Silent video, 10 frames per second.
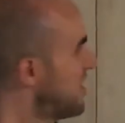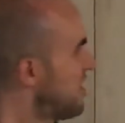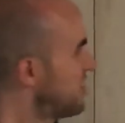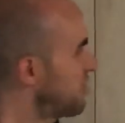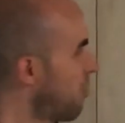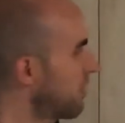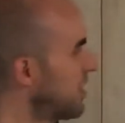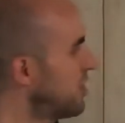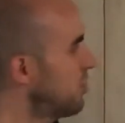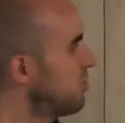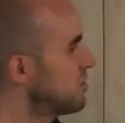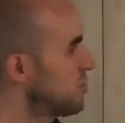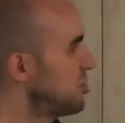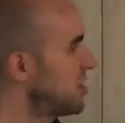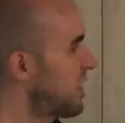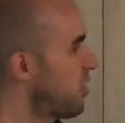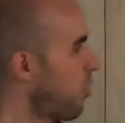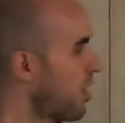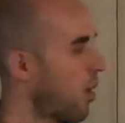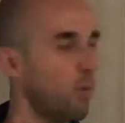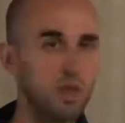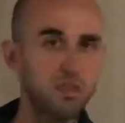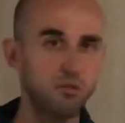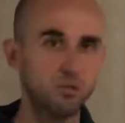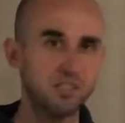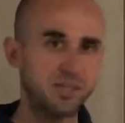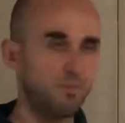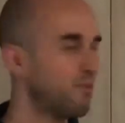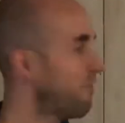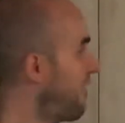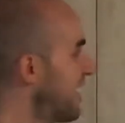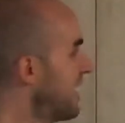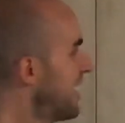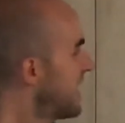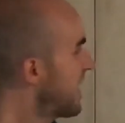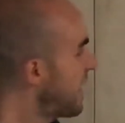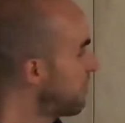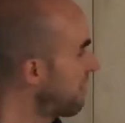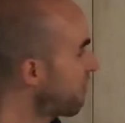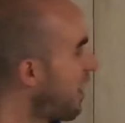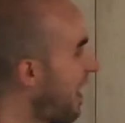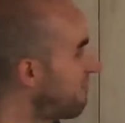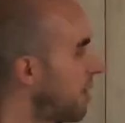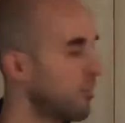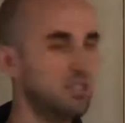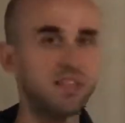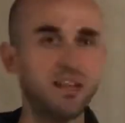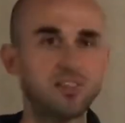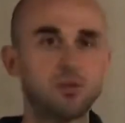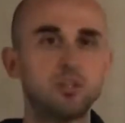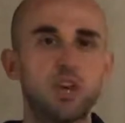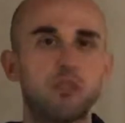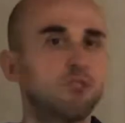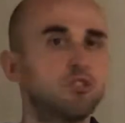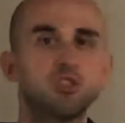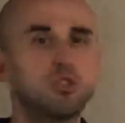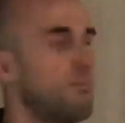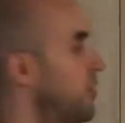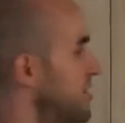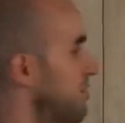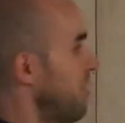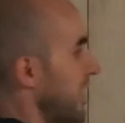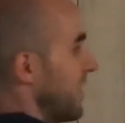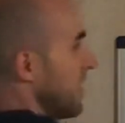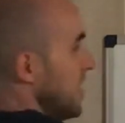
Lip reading: So what we're going to do is we're just going to work our way through it, simplifying. And whenever we have numbers next to each other, it's just multiplying.